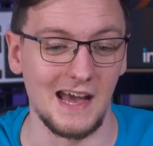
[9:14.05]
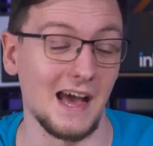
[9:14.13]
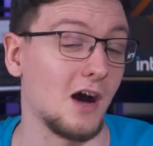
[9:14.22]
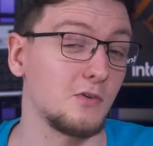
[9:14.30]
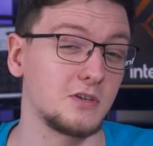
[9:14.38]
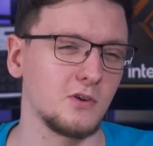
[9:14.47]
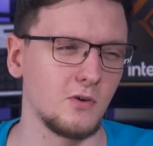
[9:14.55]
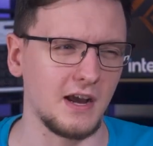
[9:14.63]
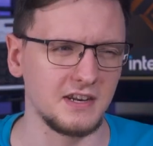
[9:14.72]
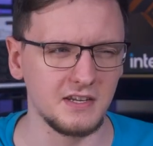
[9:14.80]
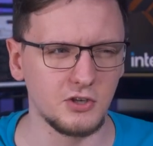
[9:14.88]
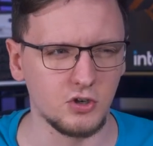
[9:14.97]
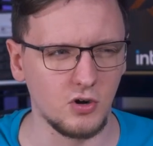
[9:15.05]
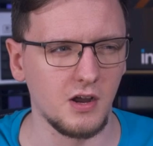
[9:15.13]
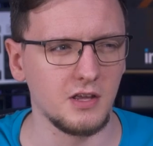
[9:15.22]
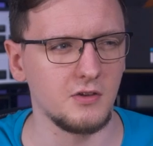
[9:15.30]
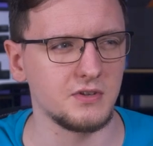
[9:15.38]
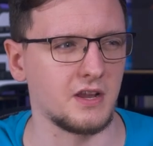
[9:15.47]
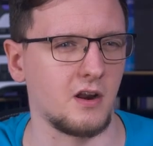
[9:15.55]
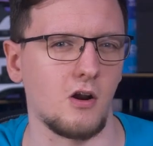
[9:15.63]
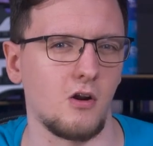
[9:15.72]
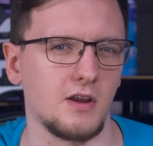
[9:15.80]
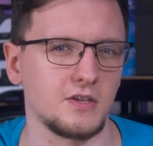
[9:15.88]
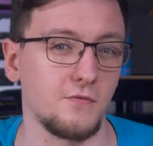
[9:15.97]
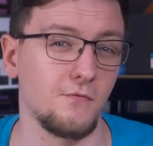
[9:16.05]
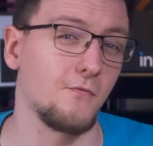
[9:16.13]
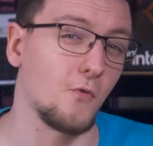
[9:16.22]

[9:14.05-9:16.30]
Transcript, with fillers: Uh, also, I did try using an RS